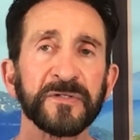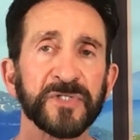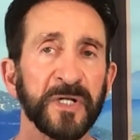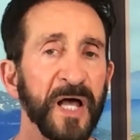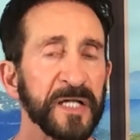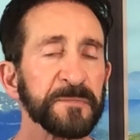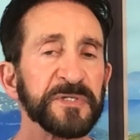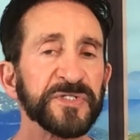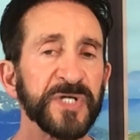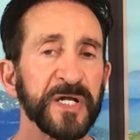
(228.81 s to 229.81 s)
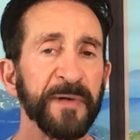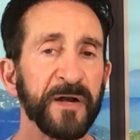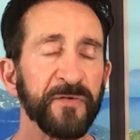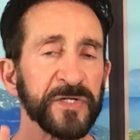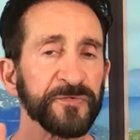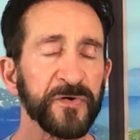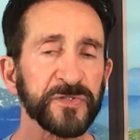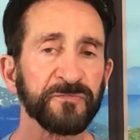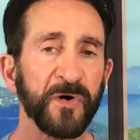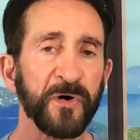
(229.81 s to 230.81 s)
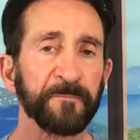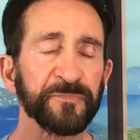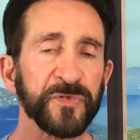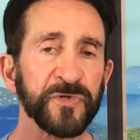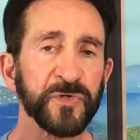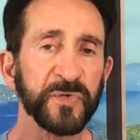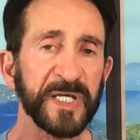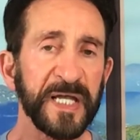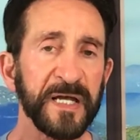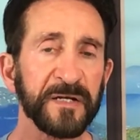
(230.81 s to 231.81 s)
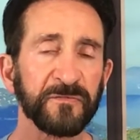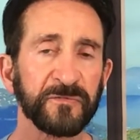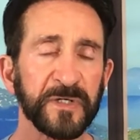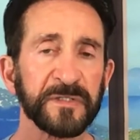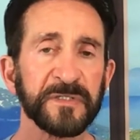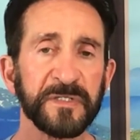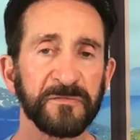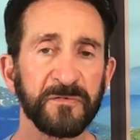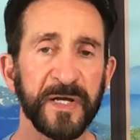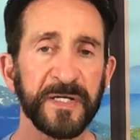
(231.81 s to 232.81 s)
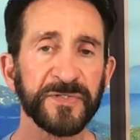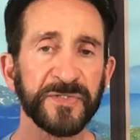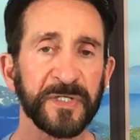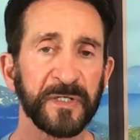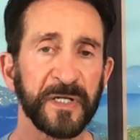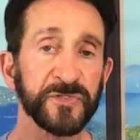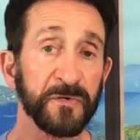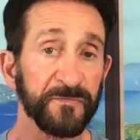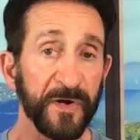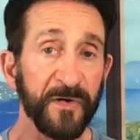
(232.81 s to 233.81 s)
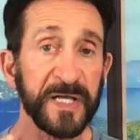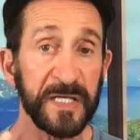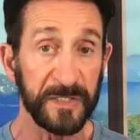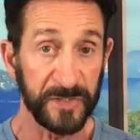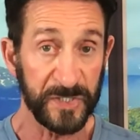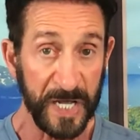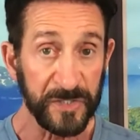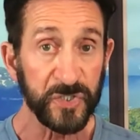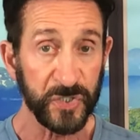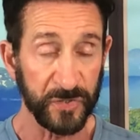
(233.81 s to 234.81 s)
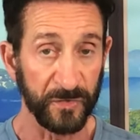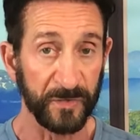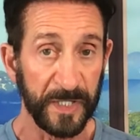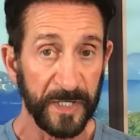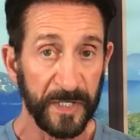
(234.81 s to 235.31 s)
there's a lot to be said about a race. First of all, you can't run in a race unless you're very intentional.